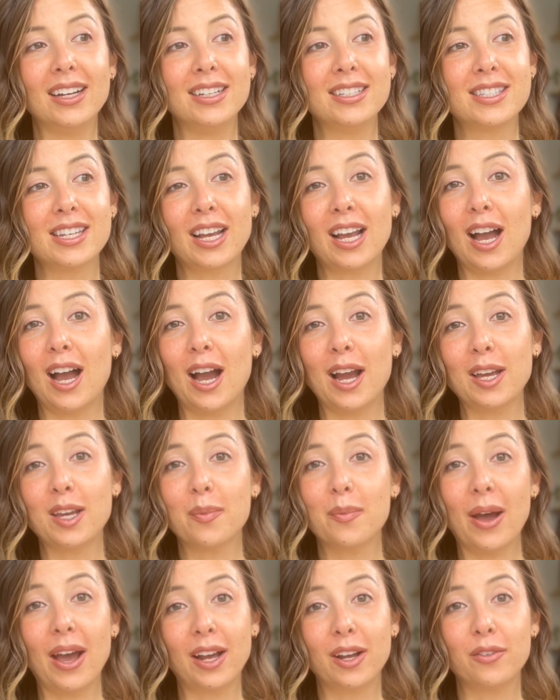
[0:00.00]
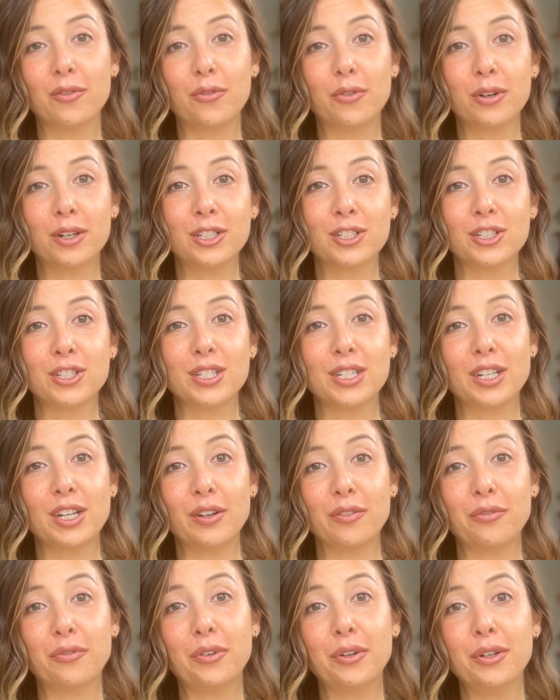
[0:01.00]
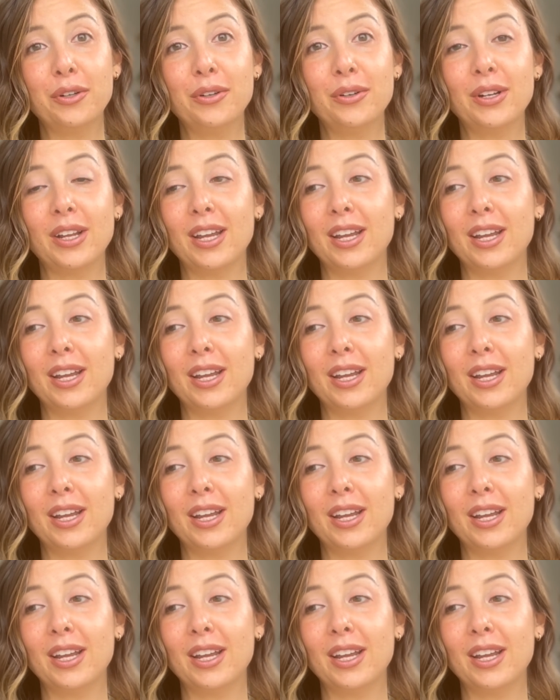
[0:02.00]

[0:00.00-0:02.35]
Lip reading: it's like a hike back and forth just to get fruit.